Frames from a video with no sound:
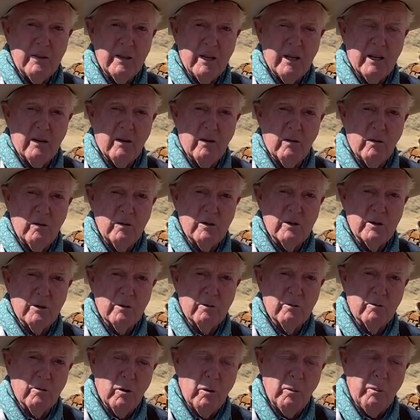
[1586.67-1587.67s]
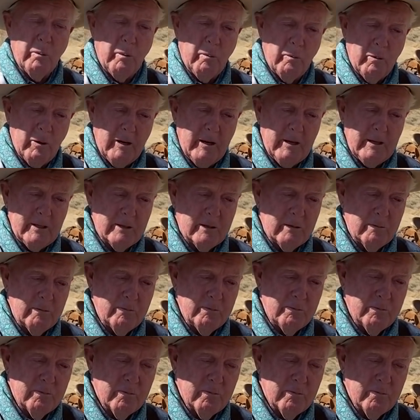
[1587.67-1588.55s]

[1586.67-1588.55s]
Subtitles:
and that holds your rope in place.